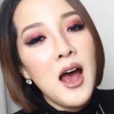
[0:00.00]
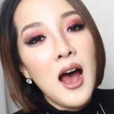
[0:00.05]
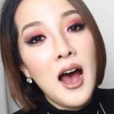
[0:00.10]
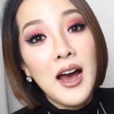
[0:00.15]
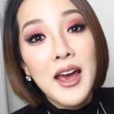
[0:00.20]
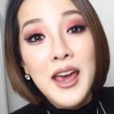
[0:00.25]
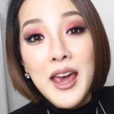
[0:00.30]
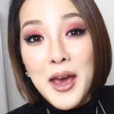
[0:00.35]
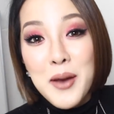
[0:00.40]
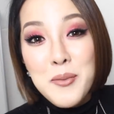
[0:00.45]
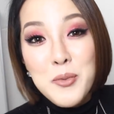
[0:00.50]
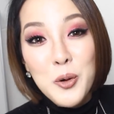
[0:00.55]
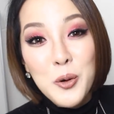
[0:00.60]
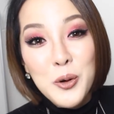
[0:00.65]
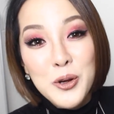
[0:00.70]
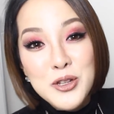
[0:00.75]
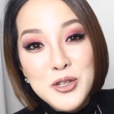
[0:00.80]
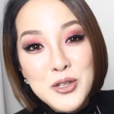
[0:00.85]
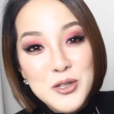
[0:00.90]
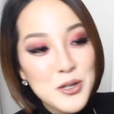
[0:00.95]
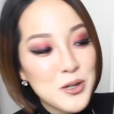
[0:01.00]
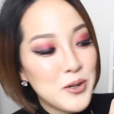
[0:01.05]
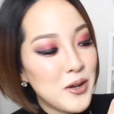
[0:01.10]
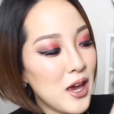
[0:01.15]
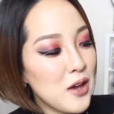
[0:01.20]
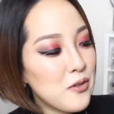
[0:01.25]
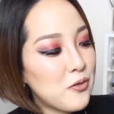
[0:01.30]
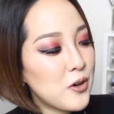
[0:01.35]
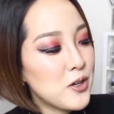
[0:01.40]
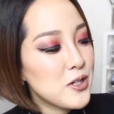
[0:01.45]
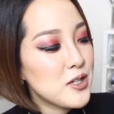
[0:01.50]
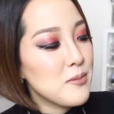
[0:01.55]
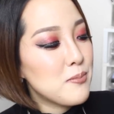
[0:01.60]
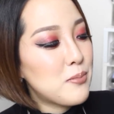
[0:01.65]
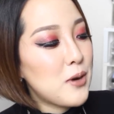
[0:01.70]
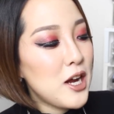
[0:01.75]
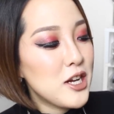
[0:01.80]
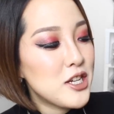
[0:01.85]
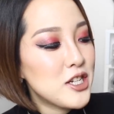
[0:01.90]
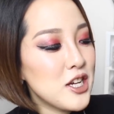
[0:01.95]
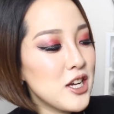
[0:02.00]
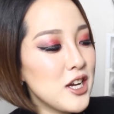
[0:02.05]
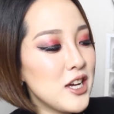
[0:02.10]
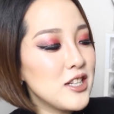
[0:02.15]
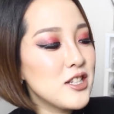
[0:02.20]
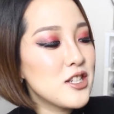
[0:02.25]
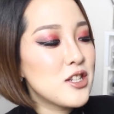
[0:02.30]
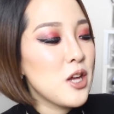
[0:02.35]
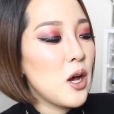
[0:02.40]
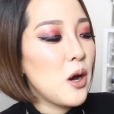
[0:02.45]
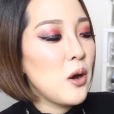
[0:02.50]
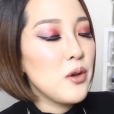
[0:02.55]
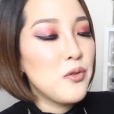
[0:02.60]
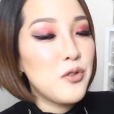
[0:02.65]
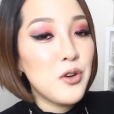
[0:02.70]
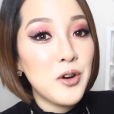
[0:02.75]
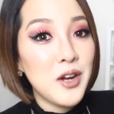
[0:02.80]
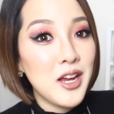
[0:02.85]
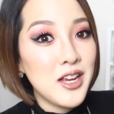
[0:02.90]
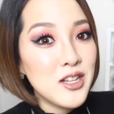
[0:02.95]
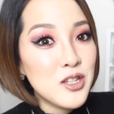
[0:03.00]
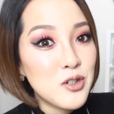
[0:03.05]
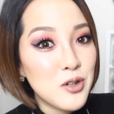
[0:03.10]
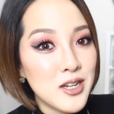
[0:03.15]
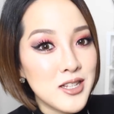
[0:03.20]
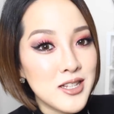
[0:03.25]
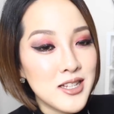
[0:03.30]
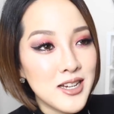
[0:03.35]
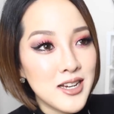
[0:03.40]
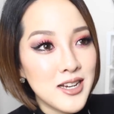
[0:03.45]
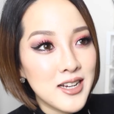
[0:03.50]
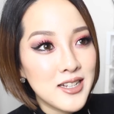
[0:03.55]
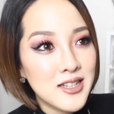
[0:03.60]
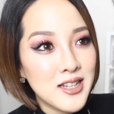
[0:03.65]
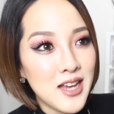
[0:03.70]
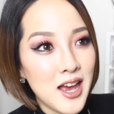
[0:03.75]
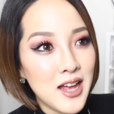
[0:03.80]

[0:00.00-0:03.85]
I am going to do a first impression so if you're interested